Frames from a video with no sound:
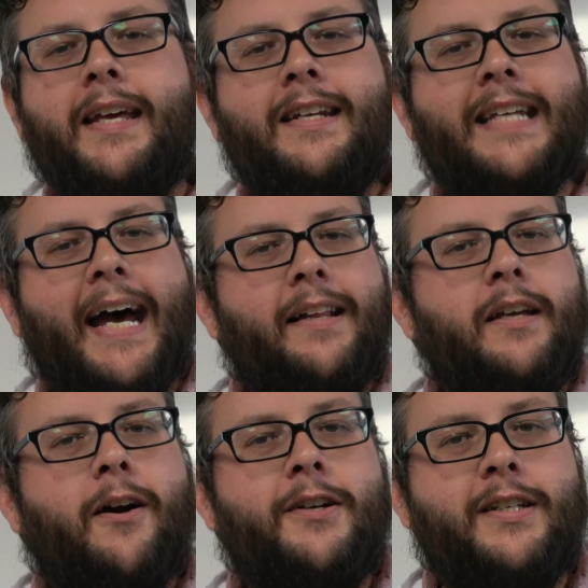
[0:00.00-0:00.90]
it is highly
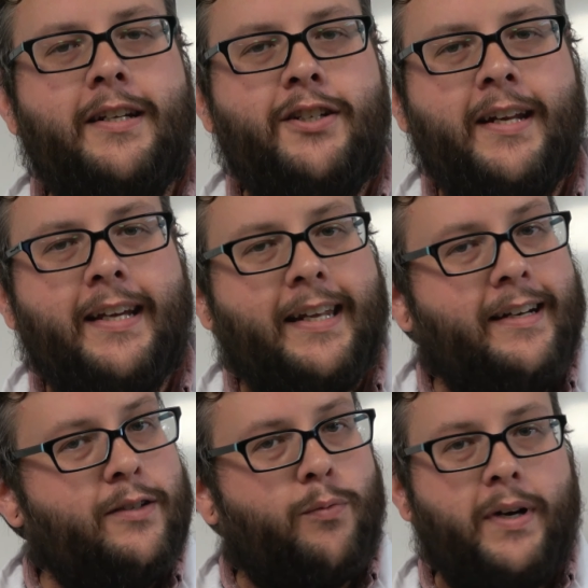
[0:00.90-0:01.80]
carcinogenic and it
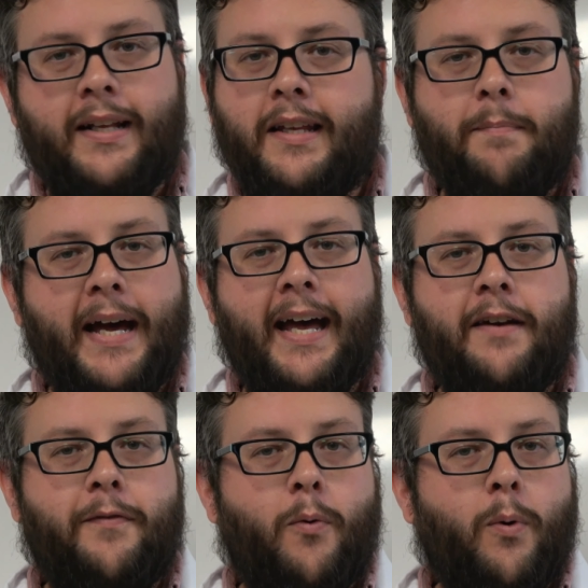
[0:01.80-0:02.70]
is really bad
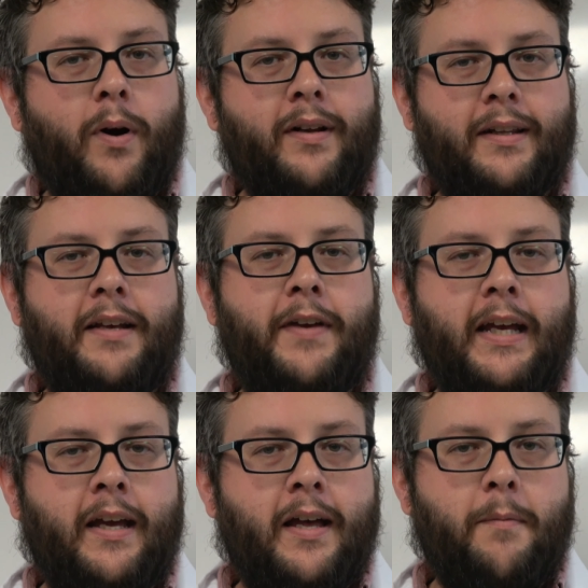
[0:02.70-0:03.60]
for
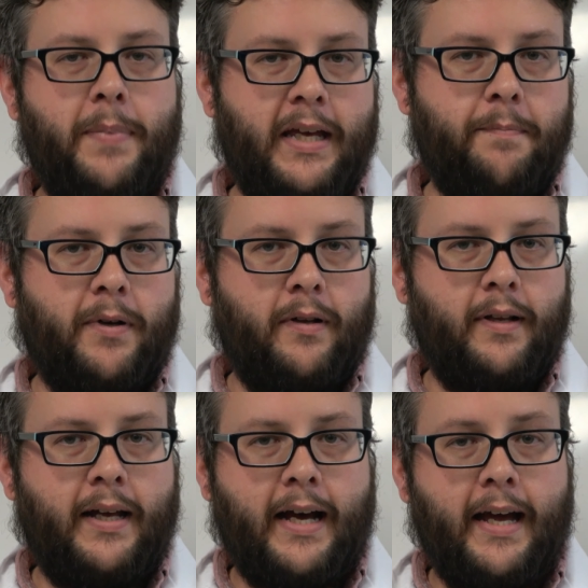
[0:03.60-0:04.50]
living people.
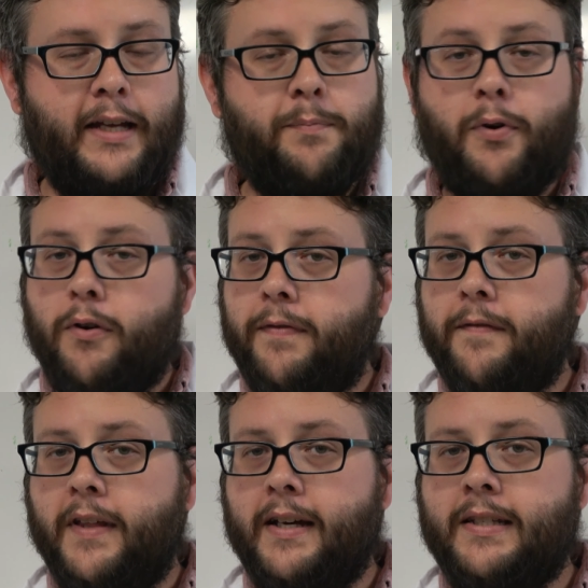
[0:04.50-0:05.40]
As proof
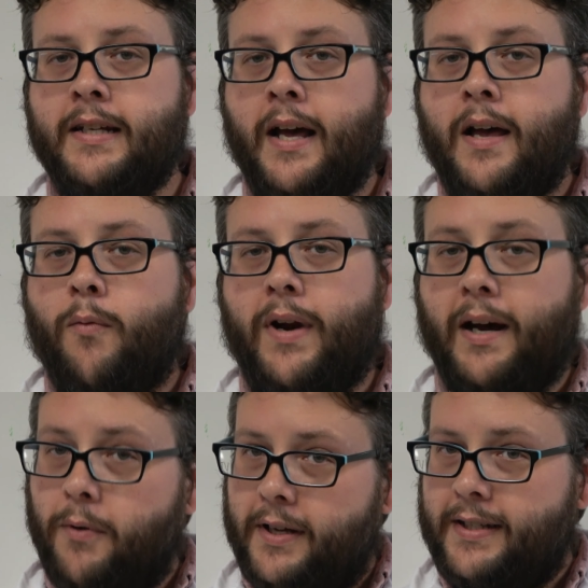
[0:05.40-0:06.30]
of this, when I
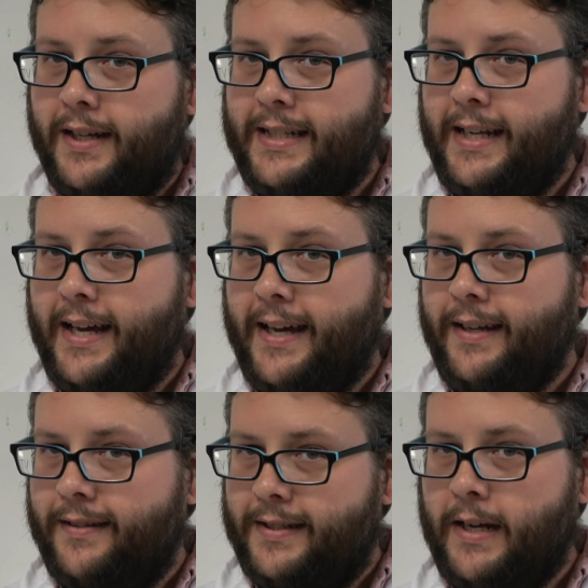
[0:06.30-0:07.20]
was a TA,
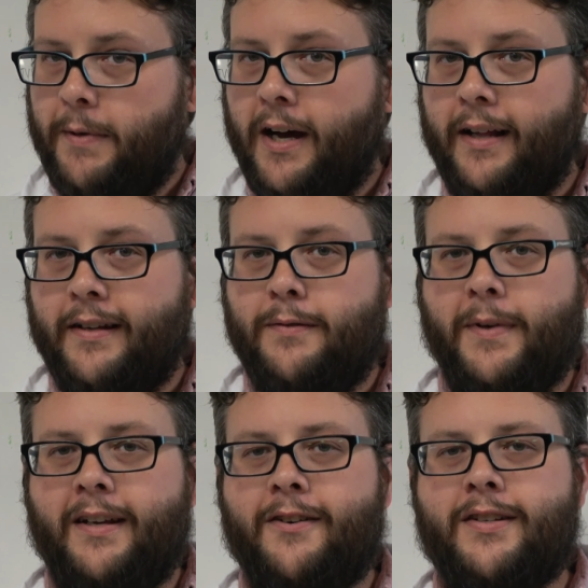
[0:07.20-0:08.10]
same college
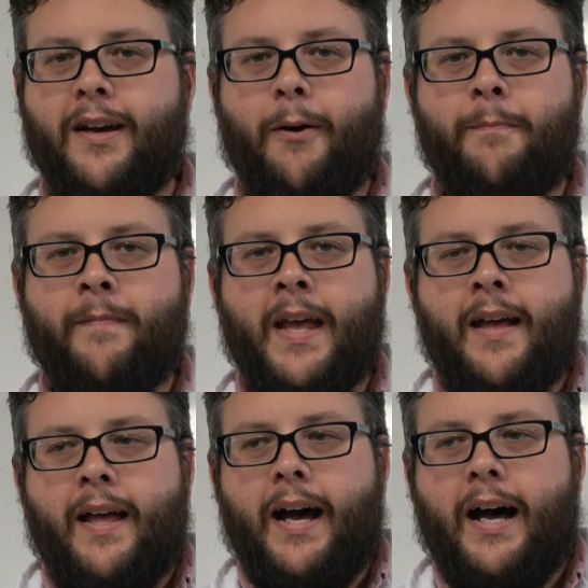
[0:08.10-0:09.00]
many years ago,
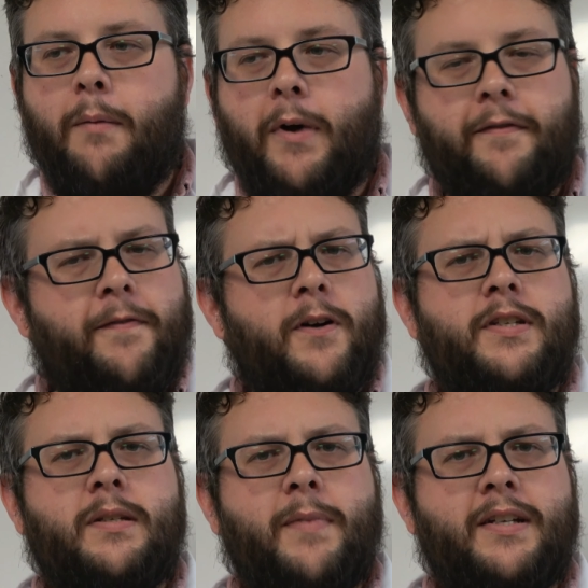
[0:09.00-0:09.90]
my
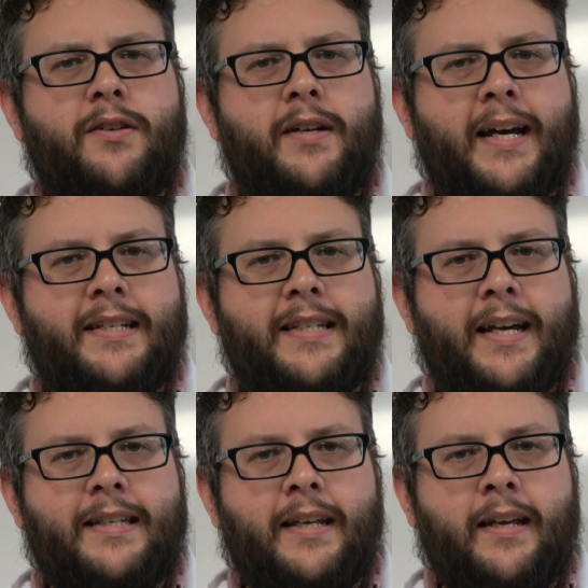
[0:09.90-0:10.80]
first semester
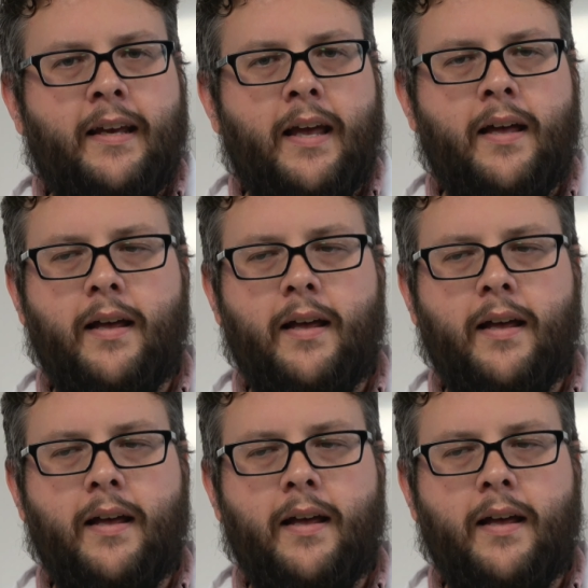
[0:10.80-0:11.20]
dissecting